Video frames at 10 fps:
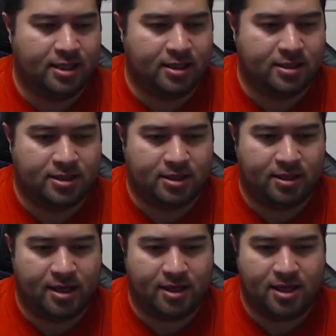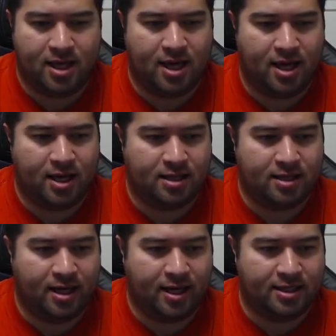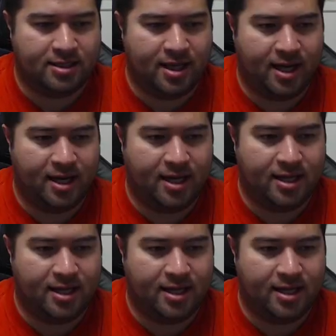So I think that I can just add